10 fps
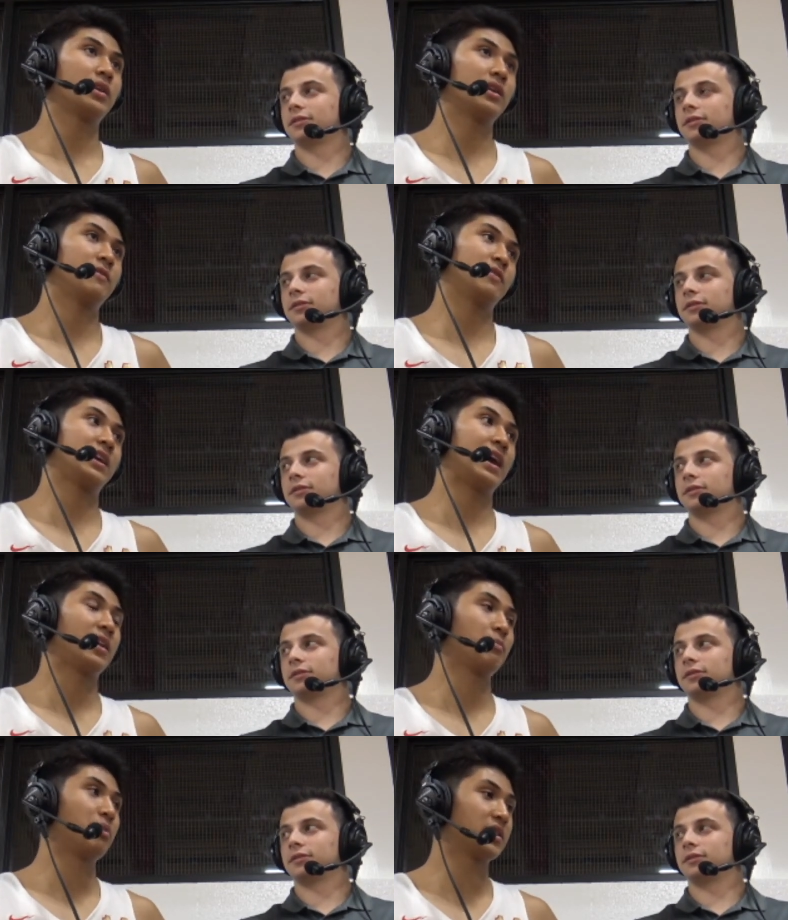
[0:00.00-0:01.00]
Speaker 1: we didn't really
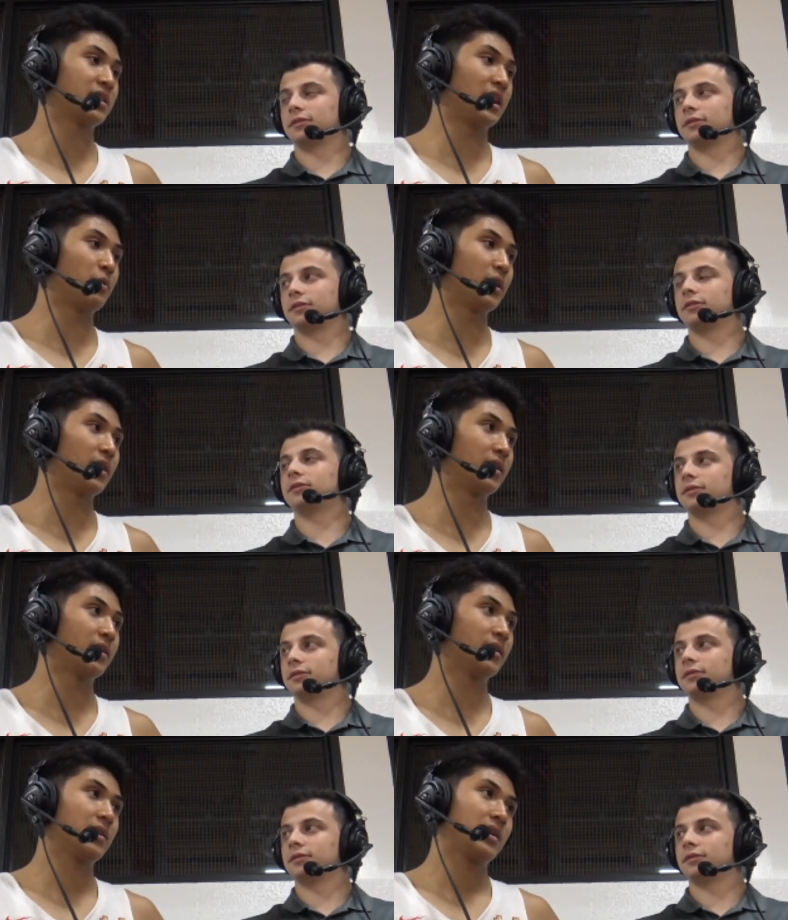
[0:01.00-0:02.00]
handle pressure that well.
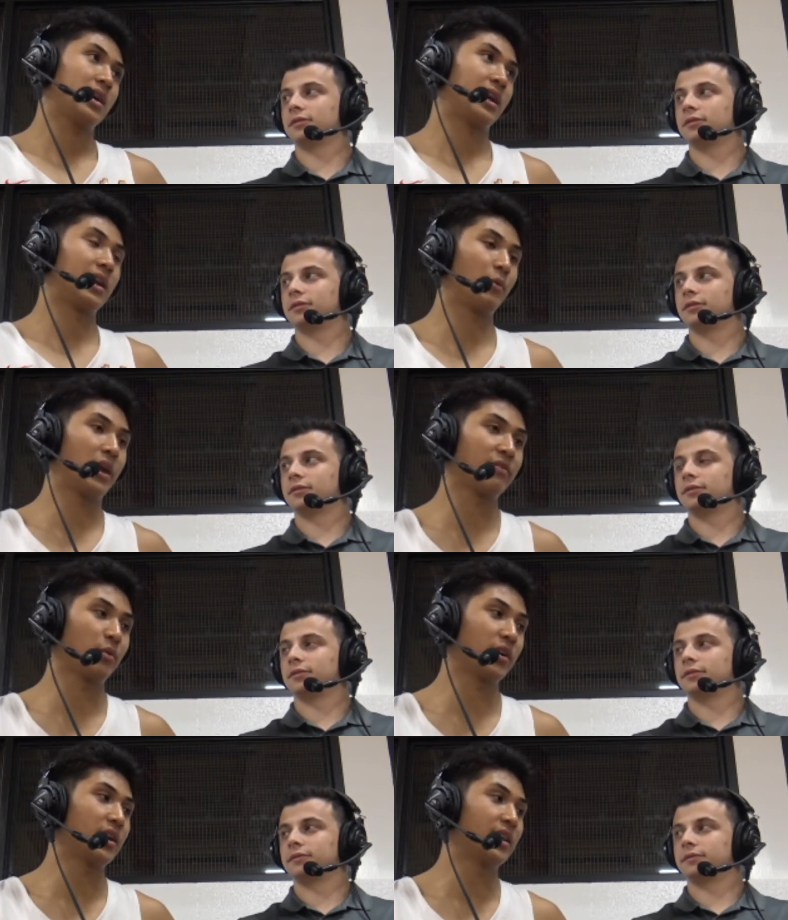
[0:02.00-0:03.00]
And then we have to
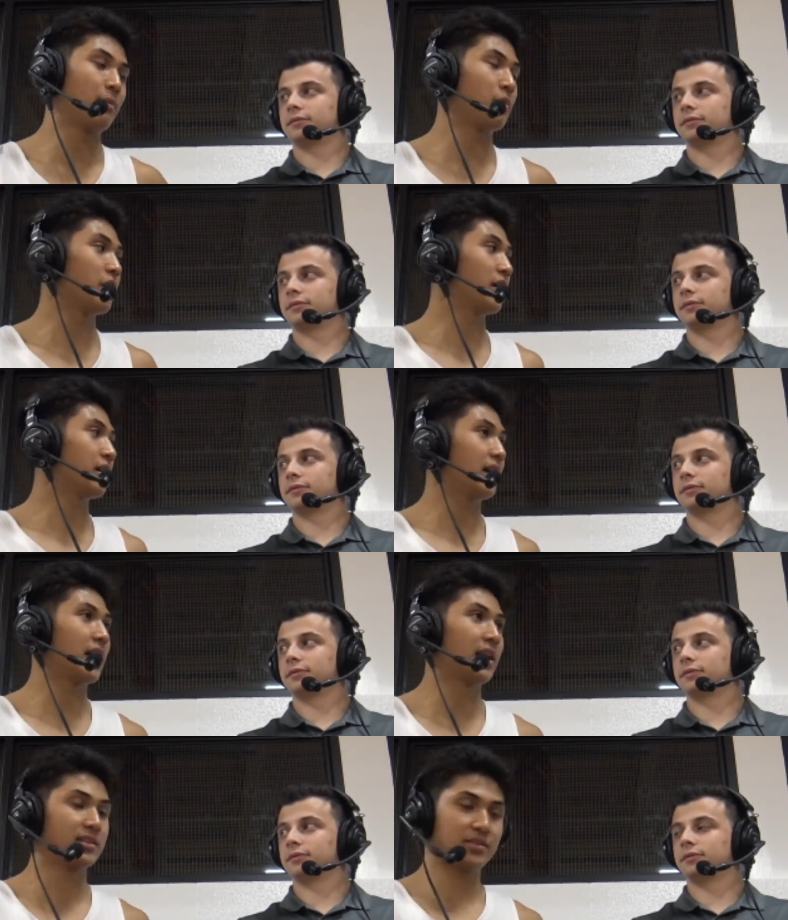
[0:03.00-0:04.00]
work on that more
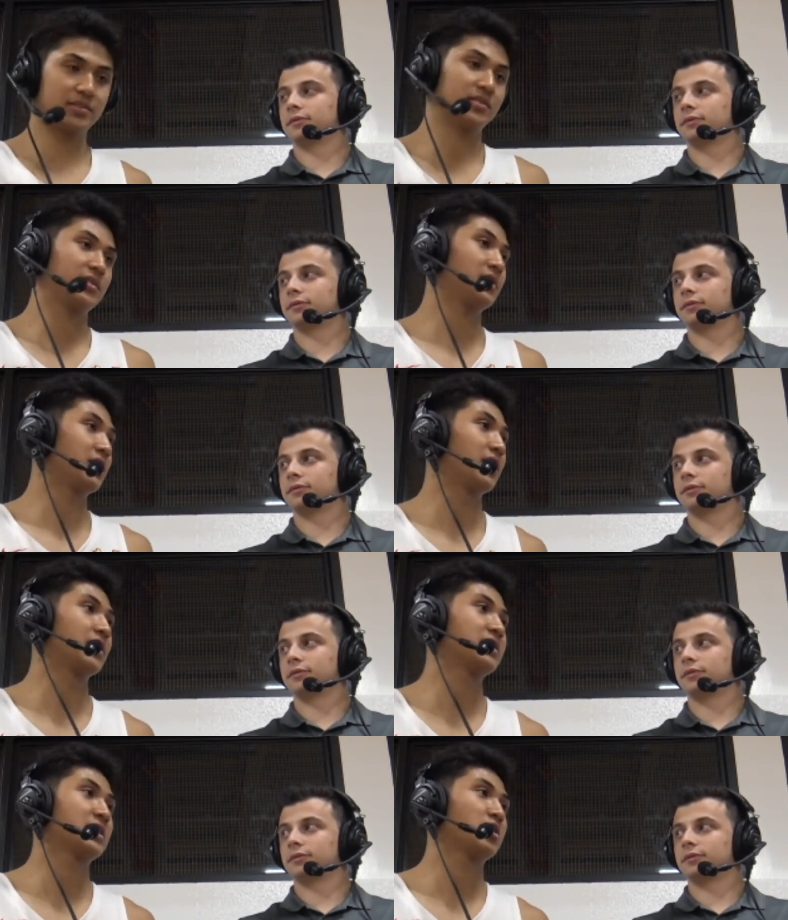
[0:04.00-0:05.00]
as the
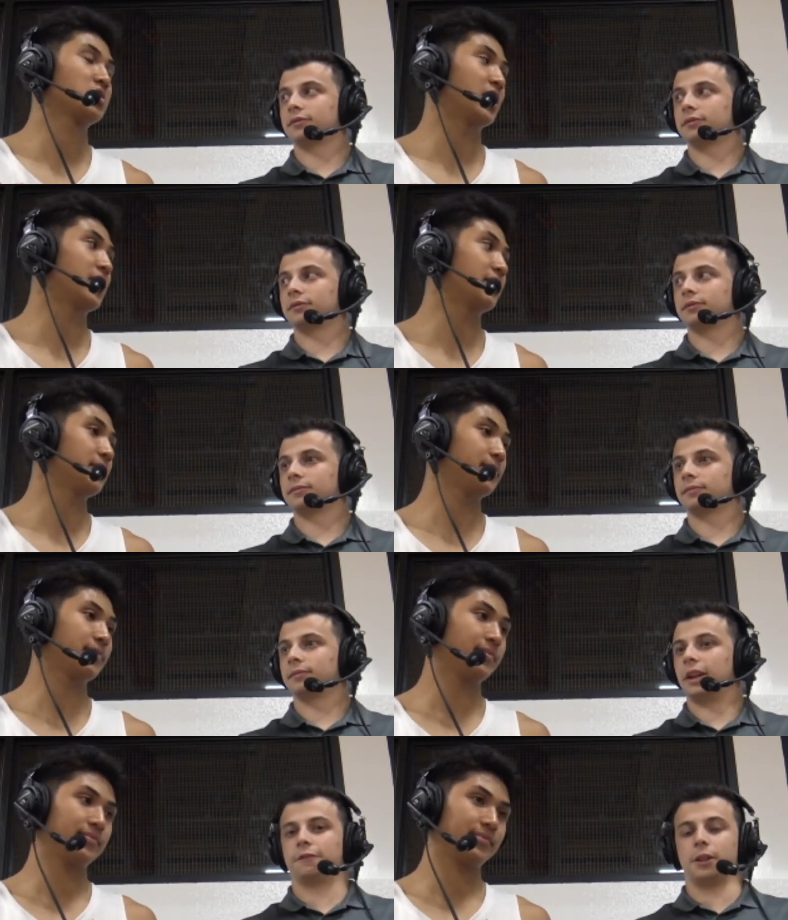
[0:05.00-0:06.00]
season goes on.
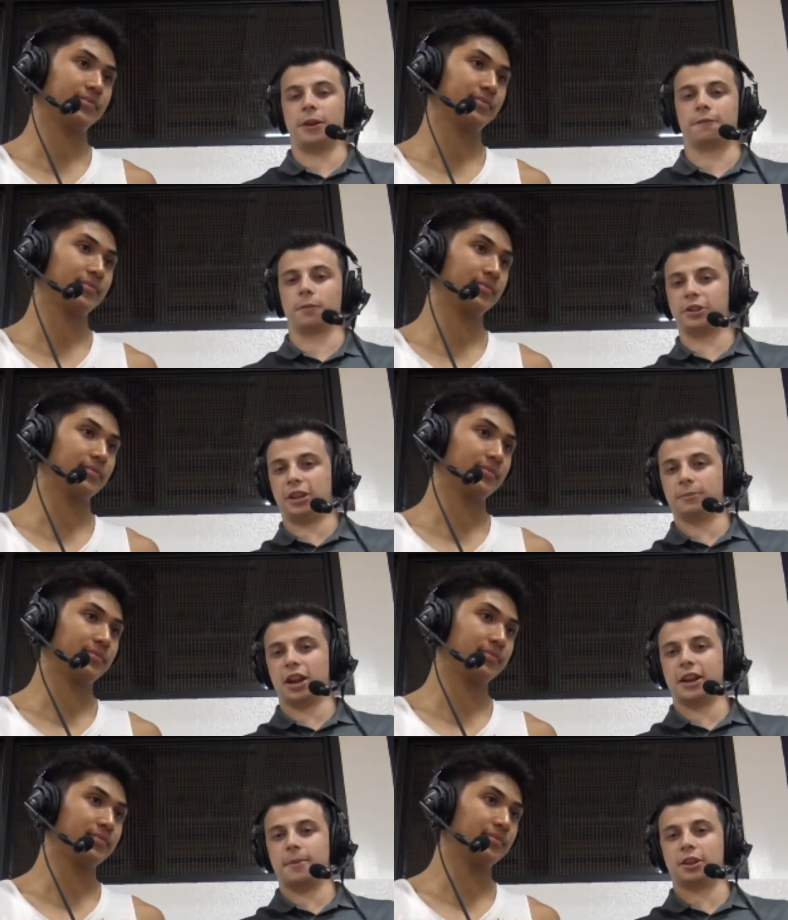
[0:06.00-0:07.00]
Speaker 2: And flipping from a team
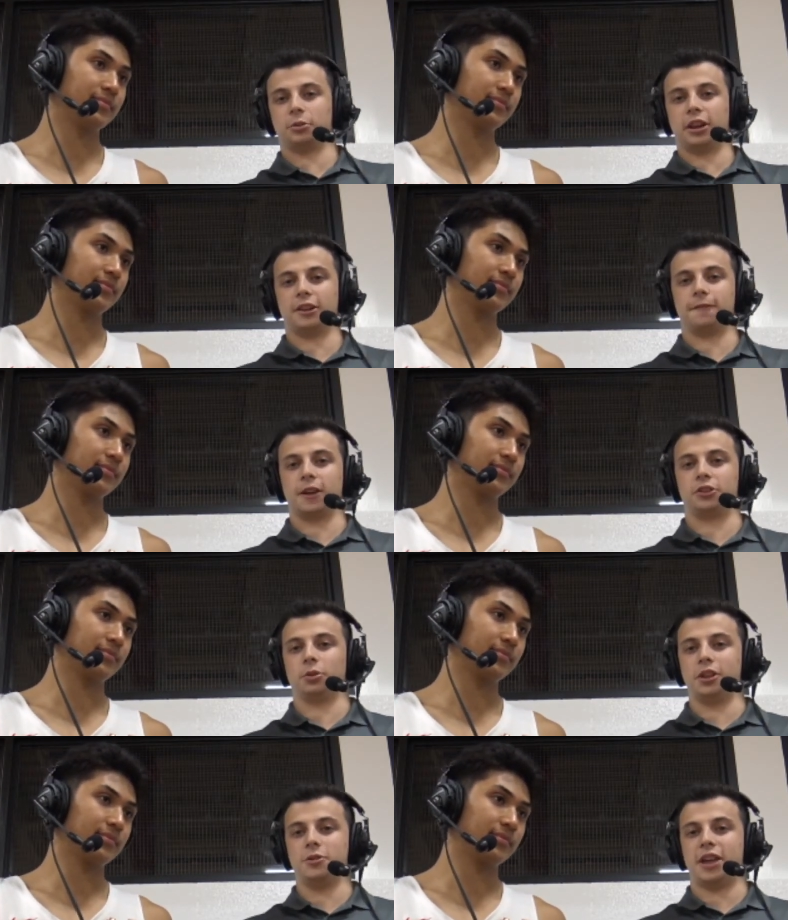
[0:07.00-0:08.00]
dynamic to an
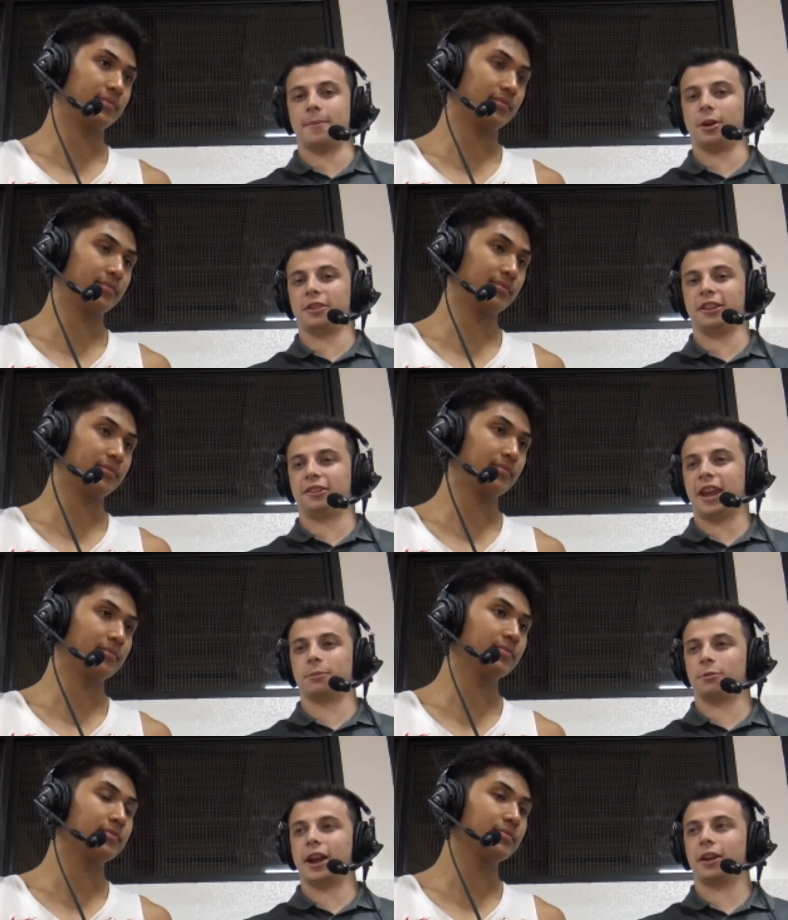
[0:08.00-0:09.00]
individual, you came out in this game
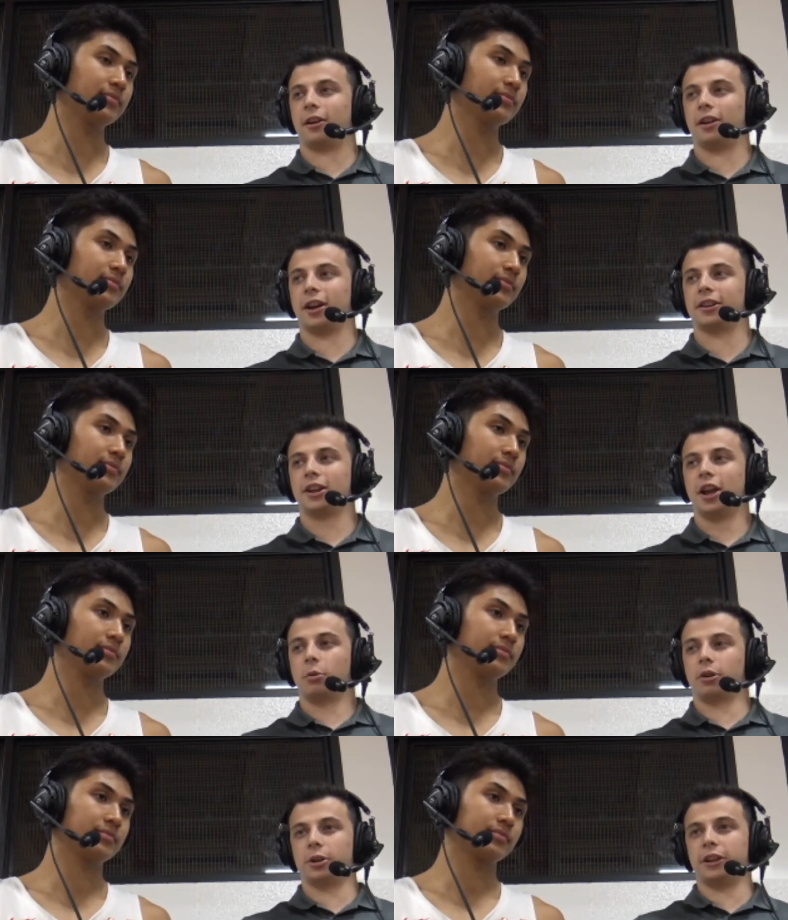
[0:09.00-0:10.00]
red hot.
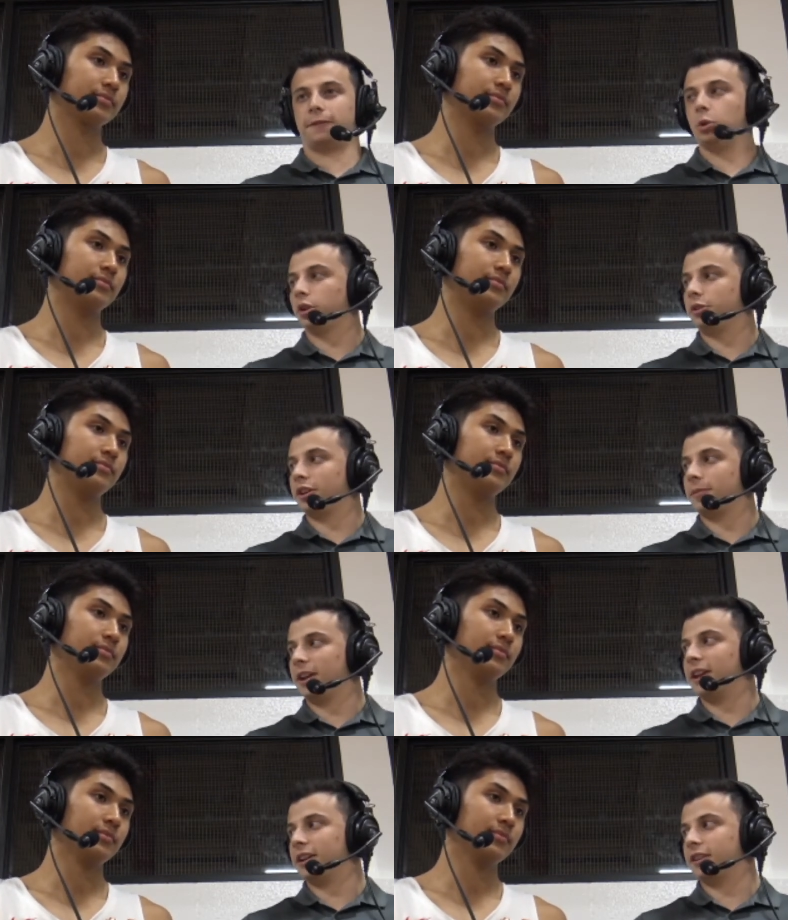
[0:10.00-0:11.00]
What really fueled you at the
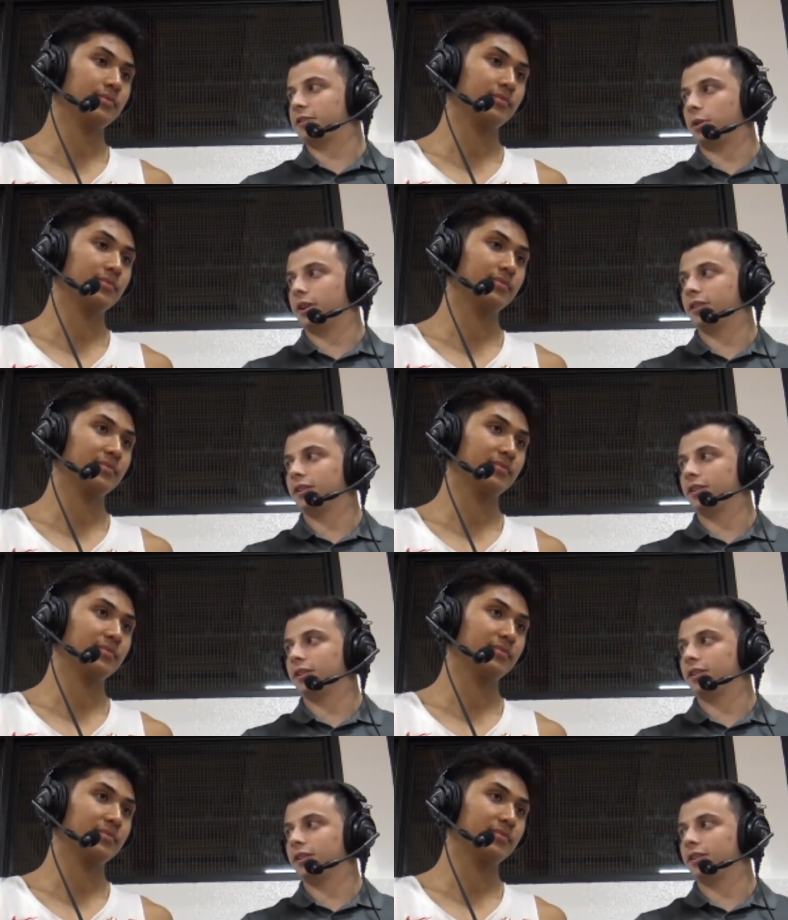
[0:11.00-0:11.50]
beginning of this one?